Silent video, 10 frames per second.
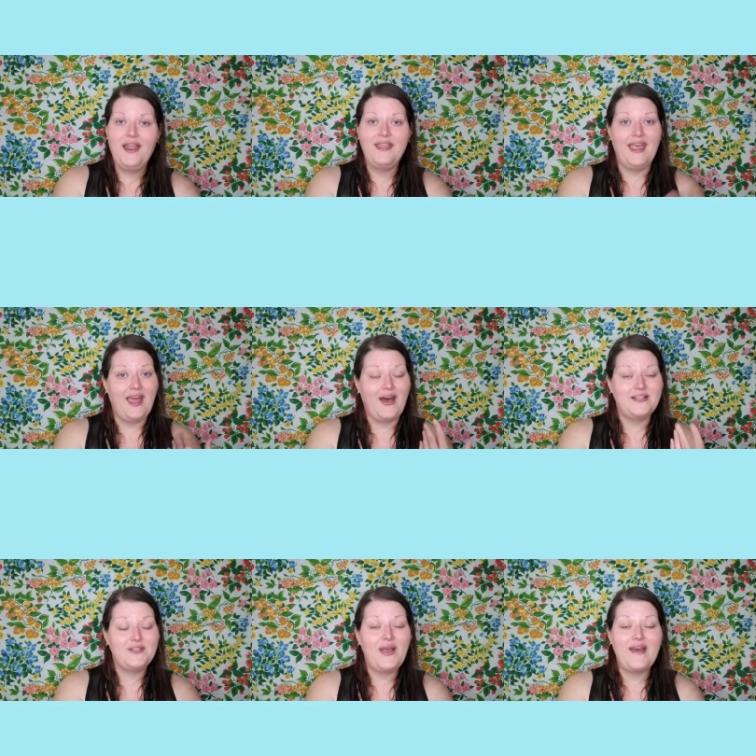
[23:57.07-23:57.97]
They
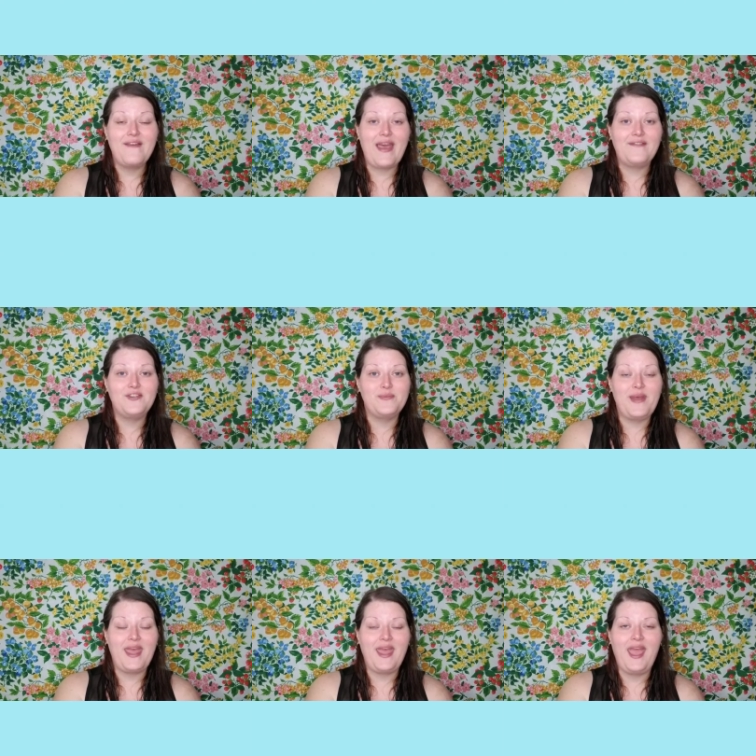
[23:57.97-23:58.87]
also have
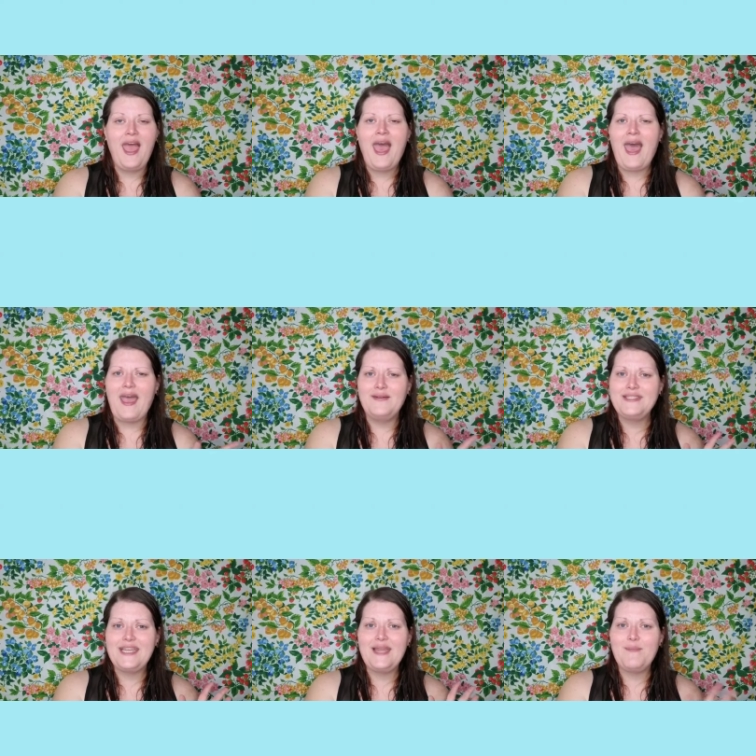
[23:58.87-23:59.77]
Afterpay. I was getting